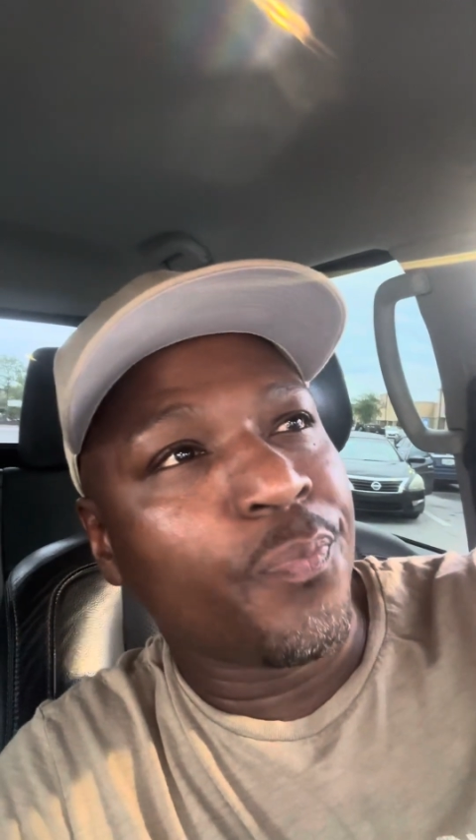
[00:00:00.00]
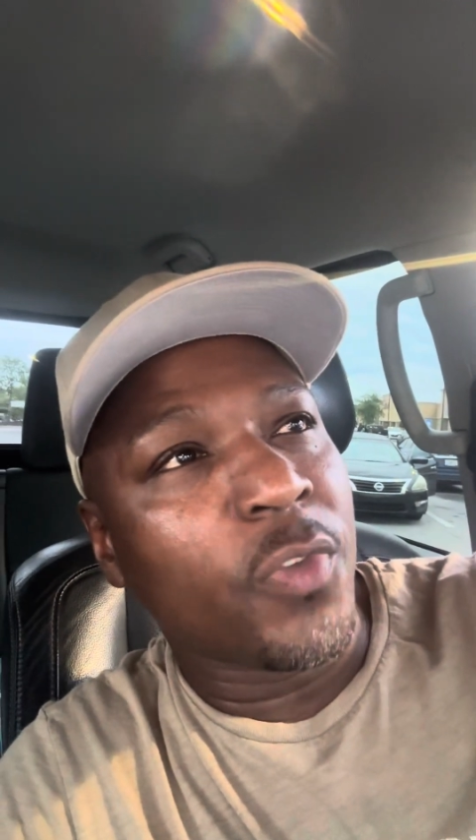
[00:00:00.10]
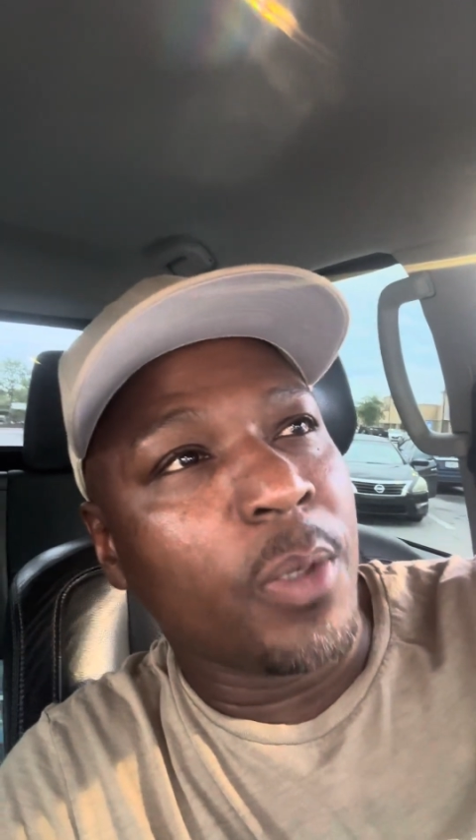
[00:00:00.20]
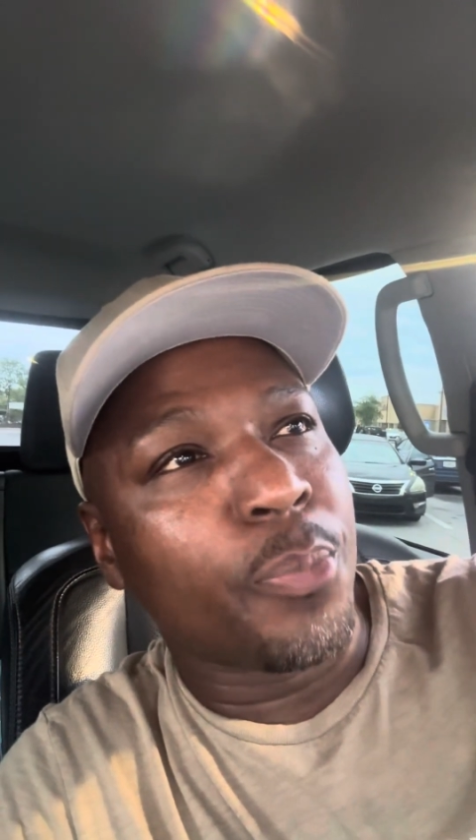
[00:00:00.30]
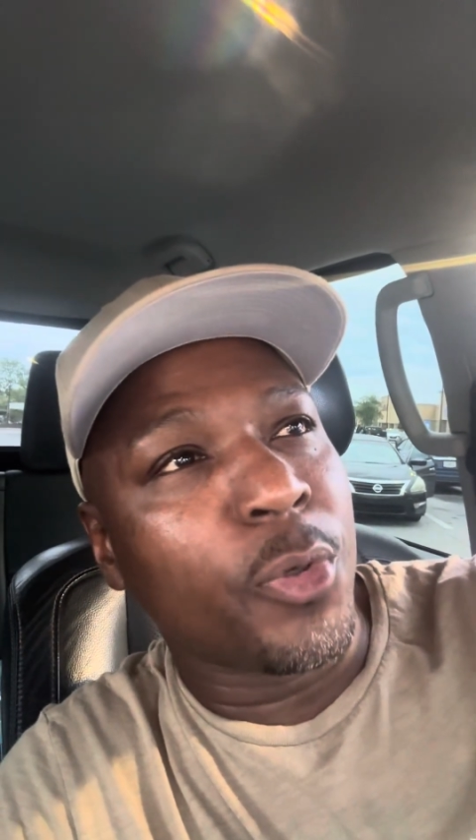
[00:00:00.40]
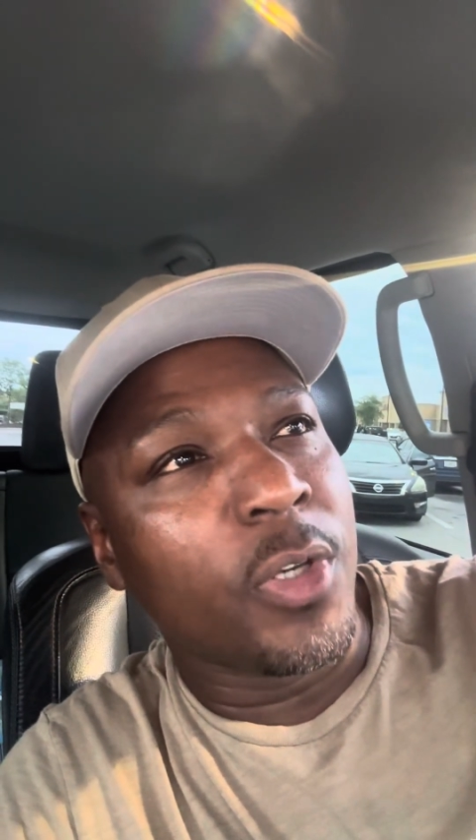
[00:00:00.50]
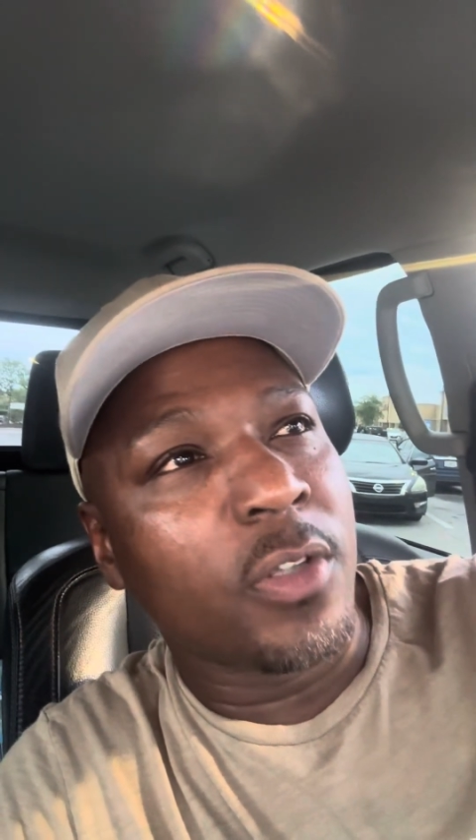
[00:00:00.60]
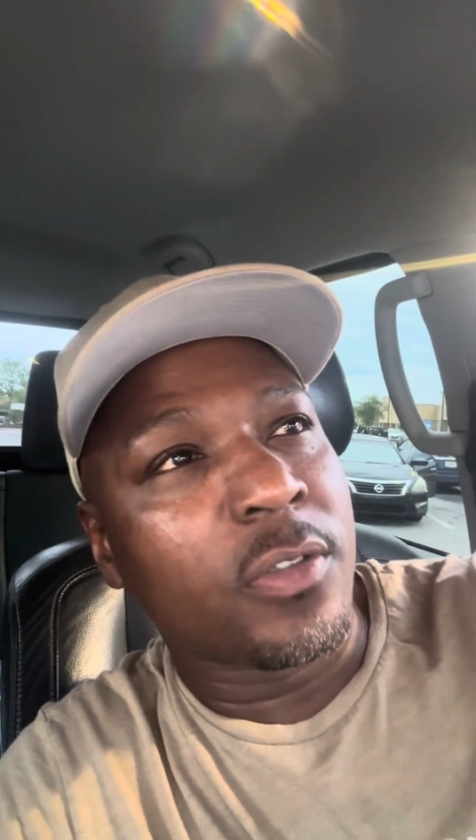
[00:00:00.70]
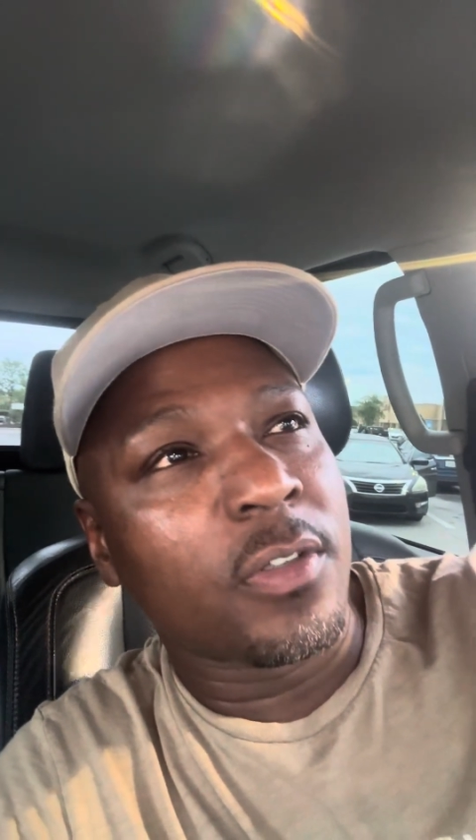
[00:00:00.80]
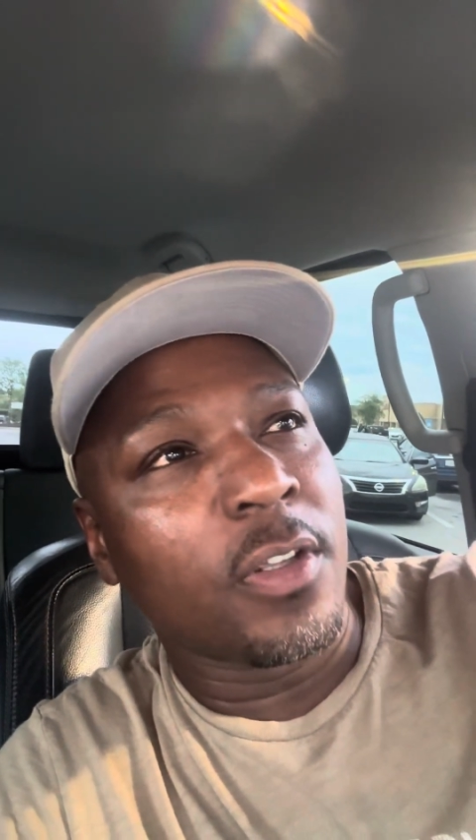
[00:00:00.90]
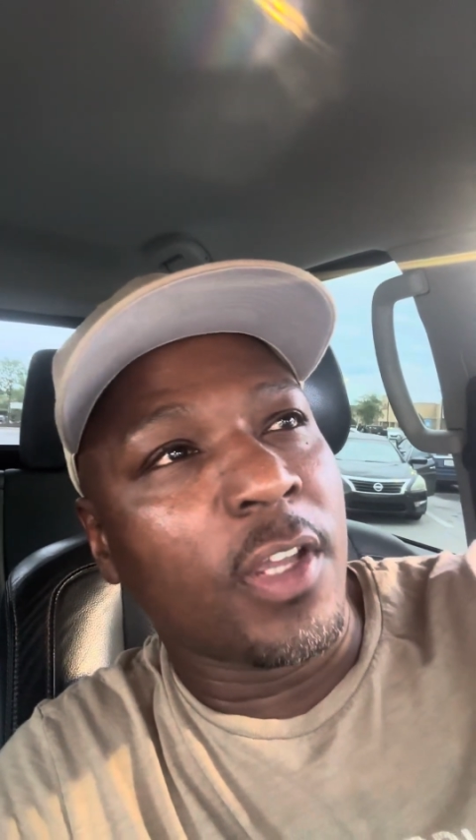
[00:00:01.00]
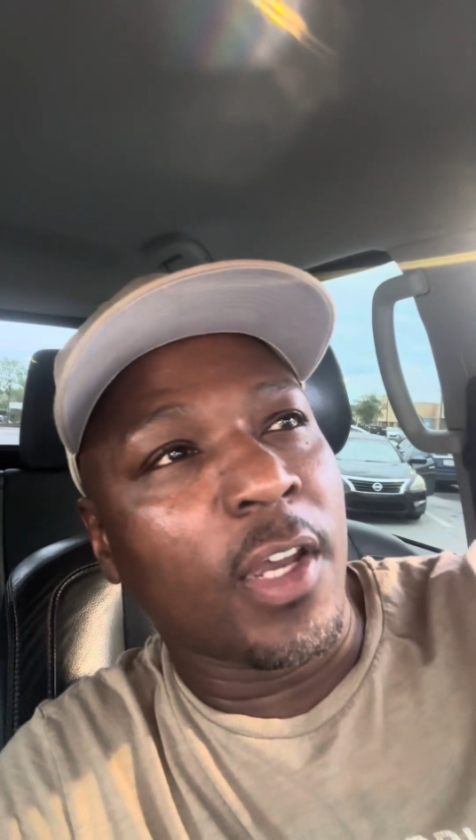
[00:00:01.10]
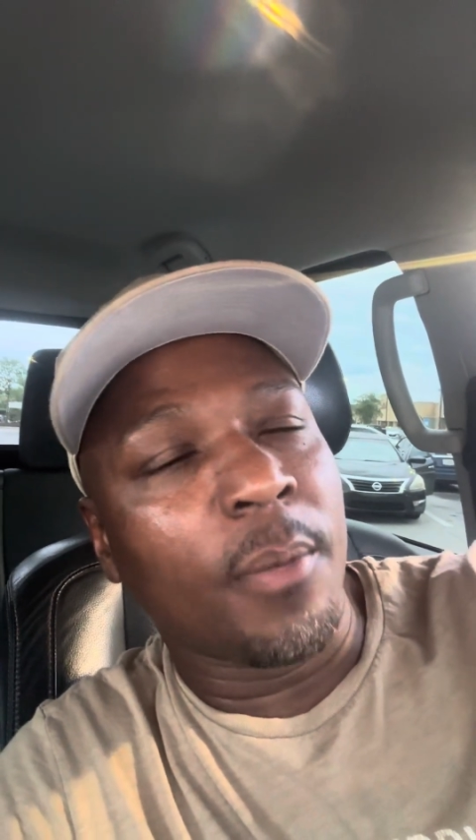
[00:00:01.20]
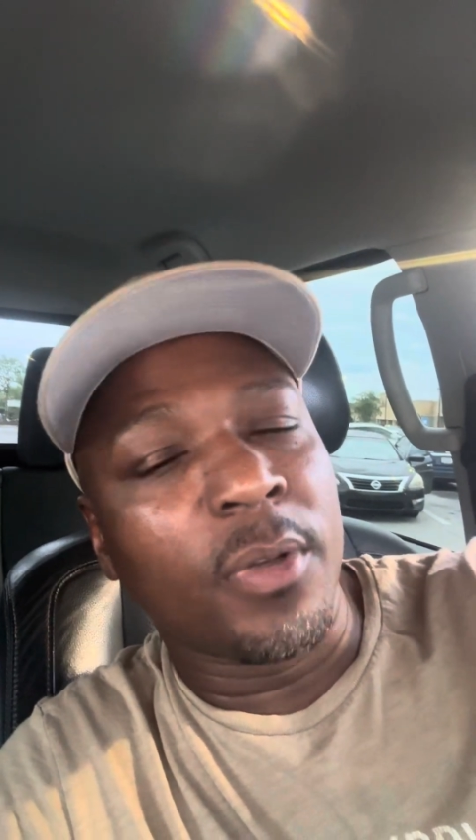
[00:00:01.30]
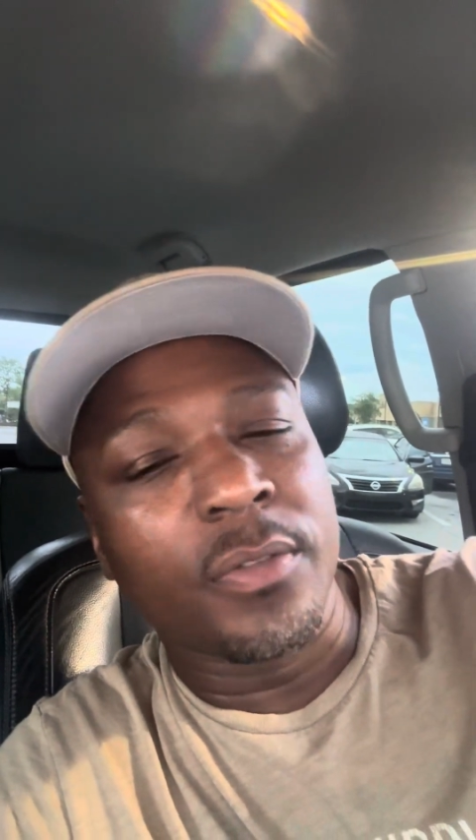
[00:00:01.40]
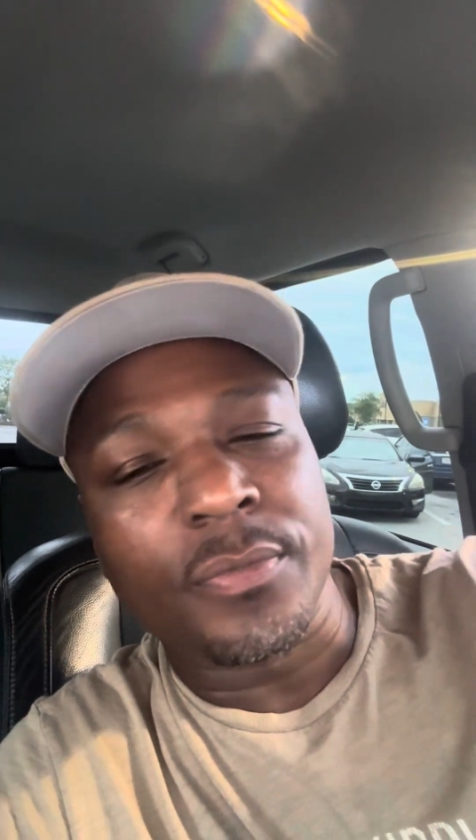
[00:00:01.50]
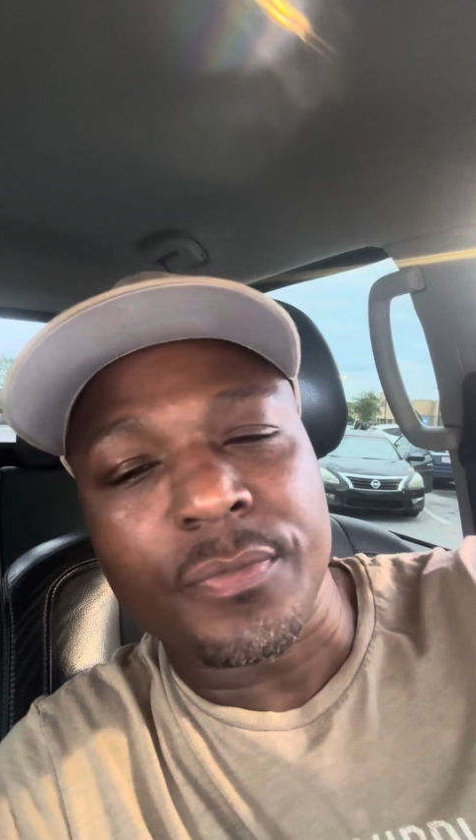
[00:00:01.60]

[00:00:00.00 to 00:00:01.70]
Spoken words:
in prison, gambling.